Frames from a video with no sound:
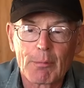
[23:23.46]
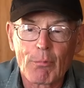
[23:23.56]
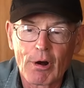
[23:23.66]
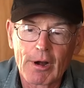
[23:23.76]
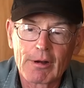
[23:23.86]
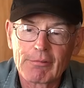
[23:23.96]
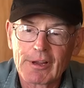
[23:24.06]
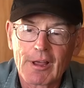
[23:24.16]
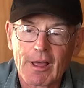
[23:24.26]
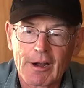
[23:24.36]
morning we
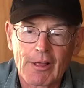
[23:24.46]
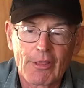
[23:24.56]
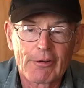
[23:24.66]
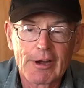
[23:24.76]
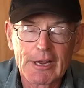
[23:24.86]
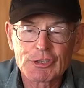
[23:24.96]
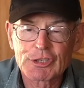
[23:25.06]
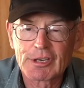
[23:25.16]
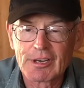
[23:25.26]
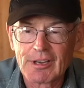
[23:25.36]
got another
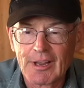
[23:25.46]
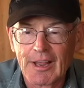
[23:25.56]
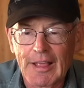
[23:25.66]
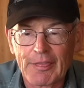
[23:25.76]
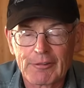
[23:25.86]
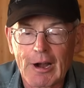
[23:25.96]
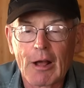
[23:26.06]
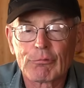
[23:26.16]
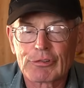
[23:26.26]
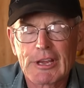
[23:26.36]
inch, and the
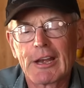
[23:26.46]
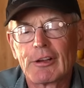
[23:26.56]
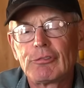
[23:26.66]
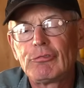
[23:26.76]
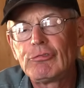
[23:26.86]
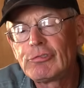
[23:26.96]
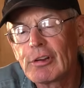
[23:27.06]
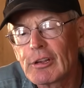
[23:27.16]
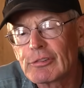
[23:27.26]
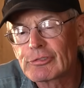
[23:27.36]
ground was getting
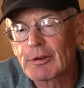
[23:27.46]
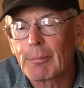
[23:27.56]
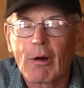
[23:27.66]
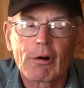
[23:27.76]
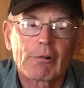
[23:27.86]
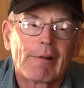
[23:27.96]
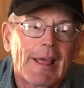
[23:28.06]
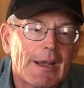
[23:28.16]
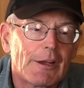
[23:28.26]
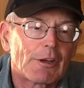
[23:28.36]
just about
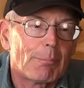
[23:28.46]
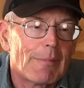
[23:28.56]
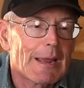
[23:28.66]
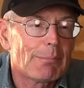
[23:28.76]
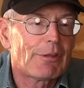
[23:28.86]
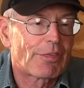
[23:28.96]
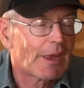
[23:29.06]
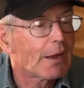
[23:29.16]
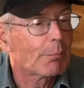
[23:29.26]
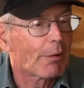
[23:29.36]
ready to maybe
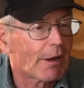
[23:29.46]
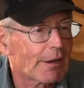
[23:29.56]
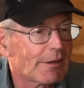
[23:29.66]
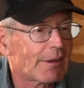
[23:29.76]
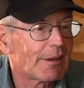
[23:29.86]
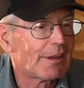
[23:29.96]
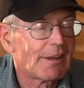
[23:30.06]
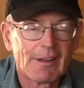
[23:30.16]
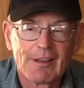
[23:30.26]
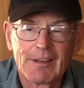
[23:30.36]
think about it.
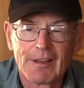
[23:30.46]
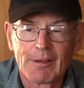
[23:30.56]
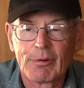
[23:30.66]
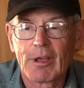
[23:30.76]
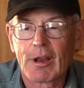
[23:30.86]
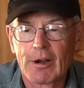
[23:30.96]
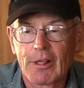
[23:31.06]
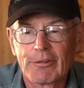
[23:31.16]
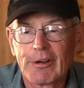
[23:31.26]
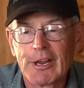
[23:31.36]
We got
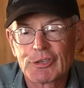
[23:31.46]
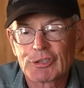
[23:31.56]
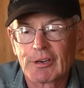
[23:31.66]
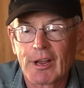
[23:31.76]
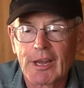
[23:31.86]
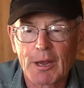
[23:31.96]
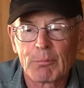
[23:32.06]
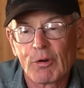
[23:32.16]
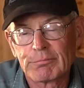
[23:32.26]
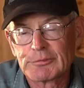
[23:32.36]
another inch, and I come
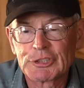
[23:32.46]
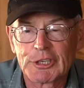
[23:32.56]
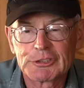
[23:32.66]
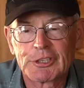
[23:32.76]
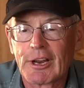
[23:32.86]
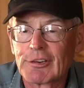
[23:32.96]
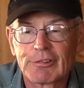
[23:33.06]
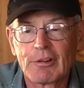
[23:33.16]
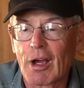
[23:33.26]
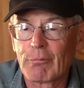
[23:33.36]
home from church and I
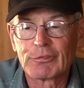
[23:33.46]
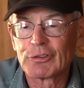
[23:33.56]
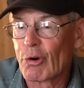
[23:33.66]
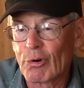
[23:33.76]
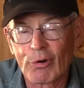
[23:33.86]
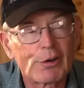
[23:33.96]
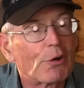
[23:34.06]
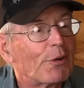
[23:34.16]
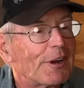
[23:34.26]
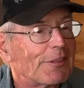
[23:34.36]
said, no, there's no corn
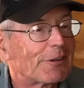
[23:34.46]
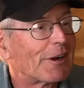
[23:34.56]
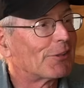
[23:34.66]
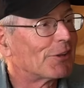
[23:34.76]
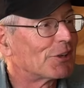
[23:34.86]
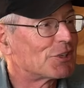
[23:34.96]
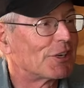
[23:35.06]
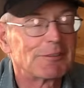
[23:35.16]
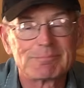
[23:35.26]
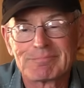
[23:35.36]
going in the ground this year.